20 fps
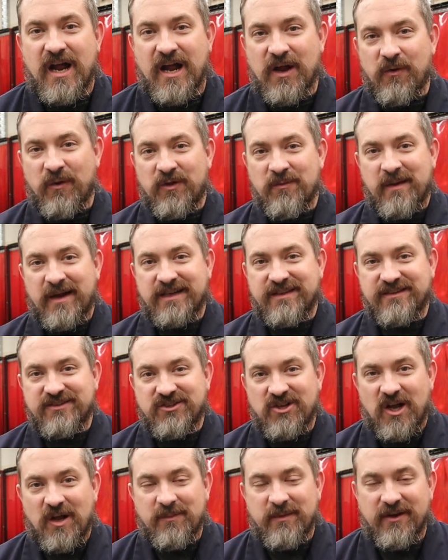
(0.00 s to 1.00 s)
Hi, welcome back to the
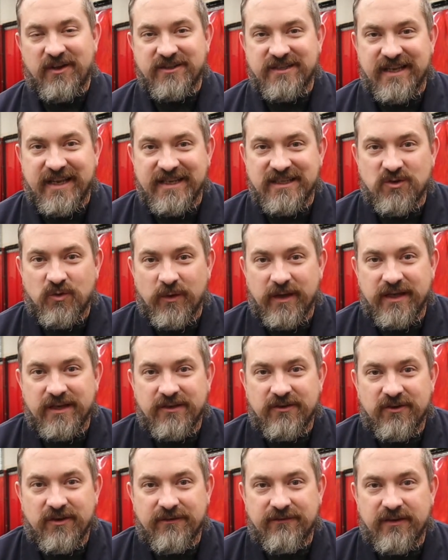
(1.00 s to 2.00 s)
shop and on today's quick and
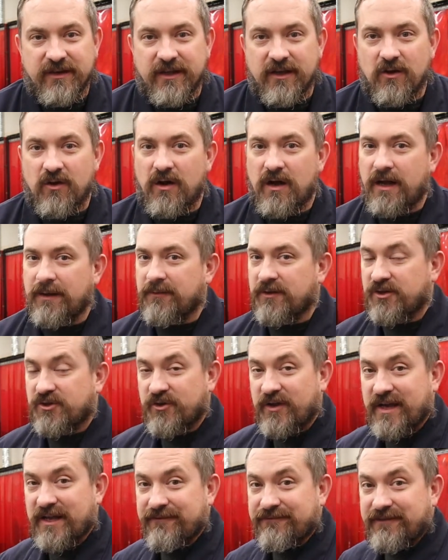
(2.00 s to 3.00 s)
dirty video, I'm gonna show
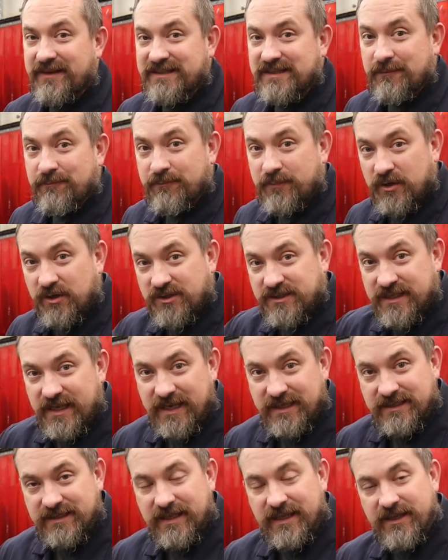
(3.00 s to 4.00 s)
you how to fix a bird's
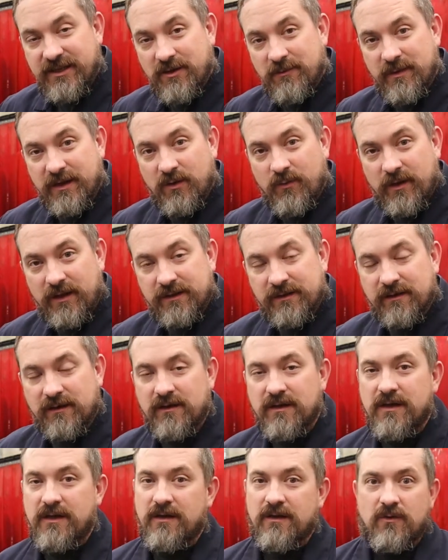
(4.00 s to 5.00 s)
nest in your MIG welder.
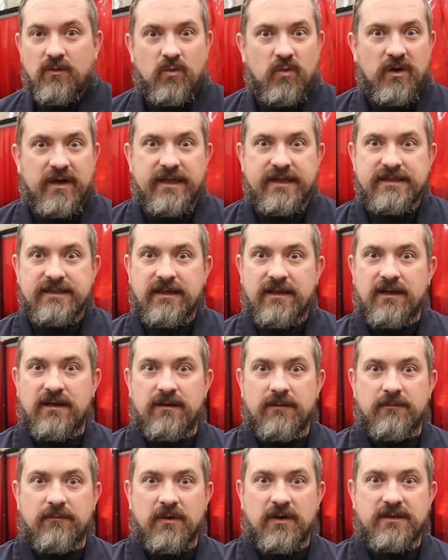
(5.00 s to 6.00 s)
What is a
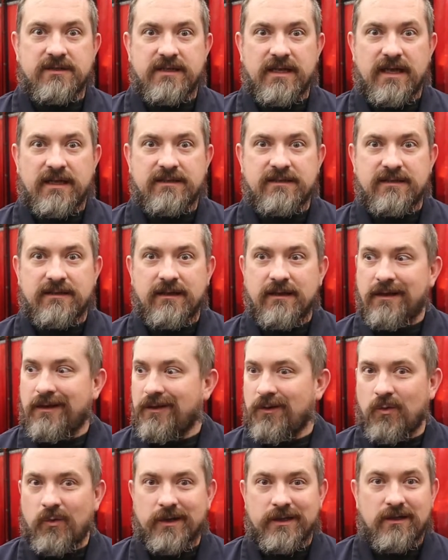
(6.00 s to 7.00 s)
bird's nest?
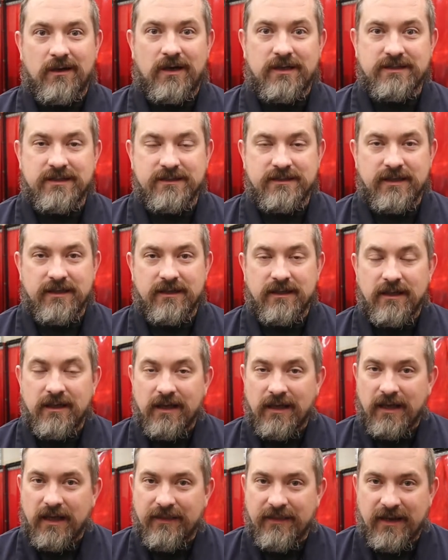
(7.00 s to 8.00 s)
What causes it?
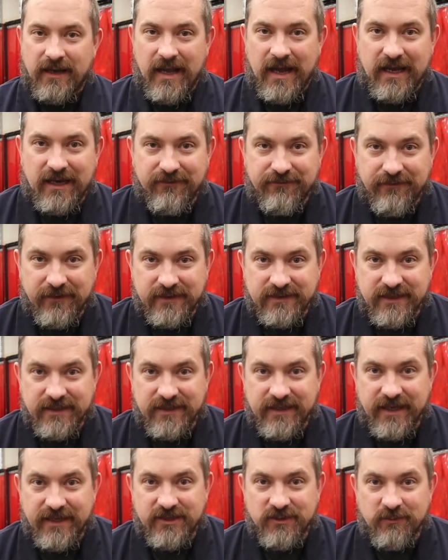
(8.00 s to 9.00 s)
And then how to fix it
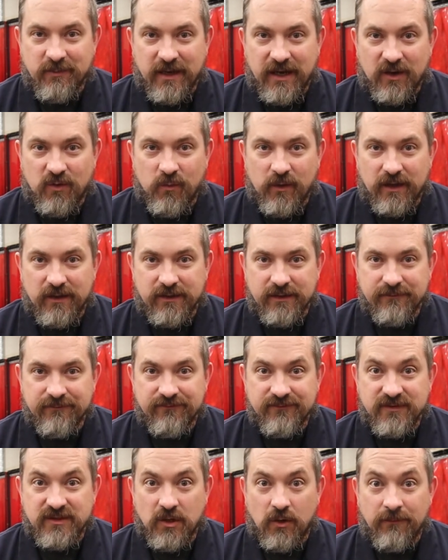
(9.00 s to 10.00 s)
and get you back welding.
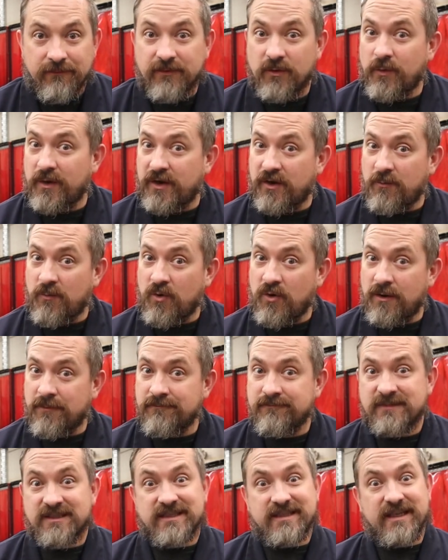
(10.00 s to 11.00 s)
So if you wanna know more,
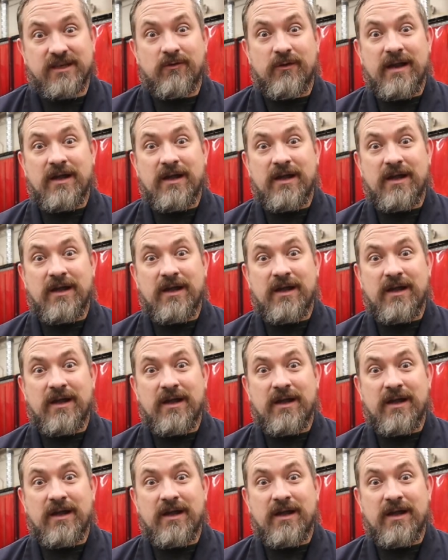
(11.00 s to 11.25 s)
stick